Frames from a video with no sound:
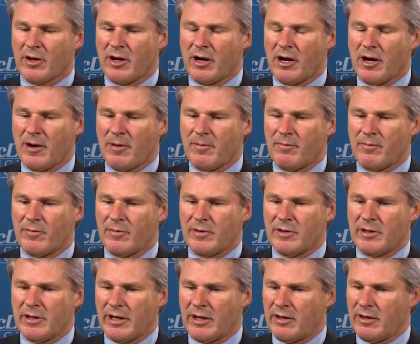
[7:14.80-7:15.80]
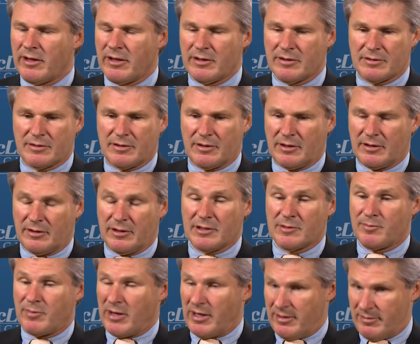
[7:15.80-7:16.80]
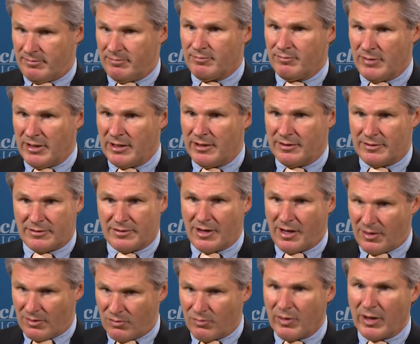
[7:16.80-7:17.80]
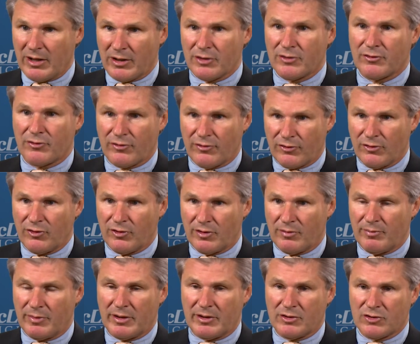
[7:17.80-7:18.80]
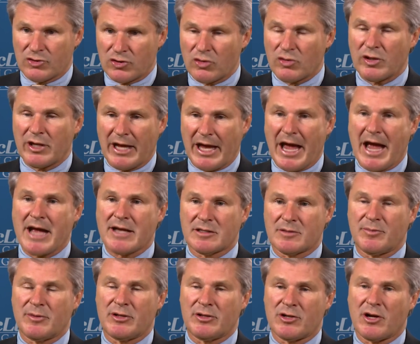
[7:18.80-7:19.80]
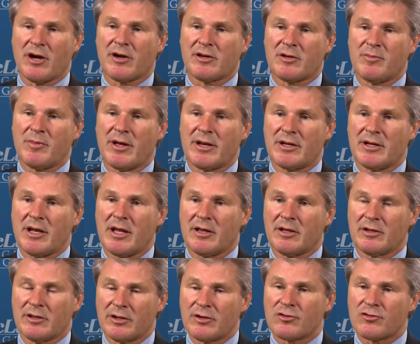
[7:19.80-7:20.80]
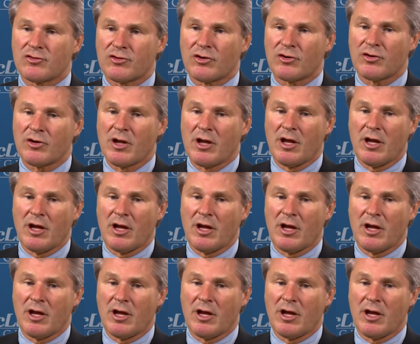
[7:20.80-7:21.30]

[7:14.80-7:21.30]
um, is, at least by me, is not well understood, but certainly has been documented in the literature.